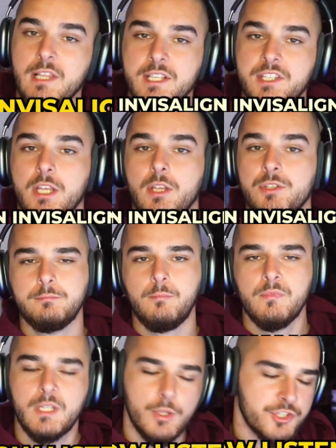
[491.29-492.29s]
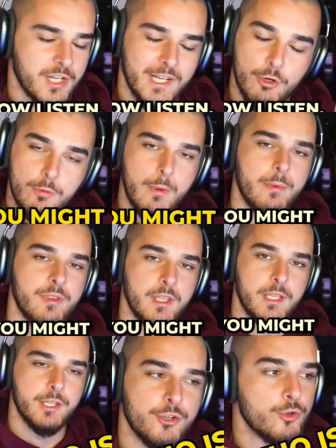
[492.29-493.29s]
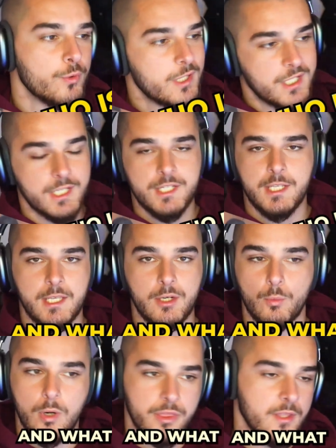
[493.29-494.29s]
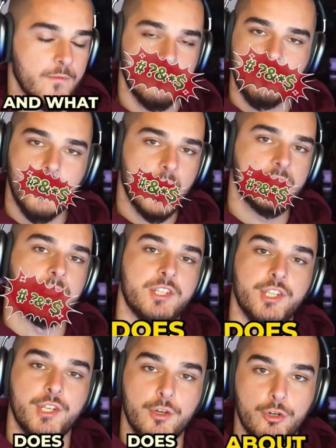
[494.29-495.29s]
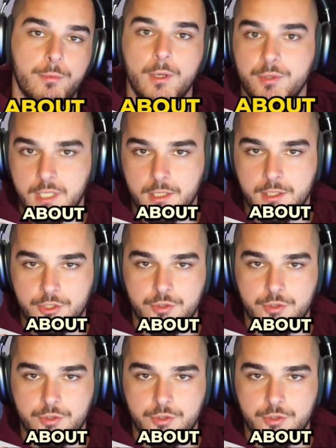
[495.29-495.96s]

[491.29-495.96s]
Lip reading: sales? Now listen, I know you might be thinking, who is this kid and what the does he know about dentistry?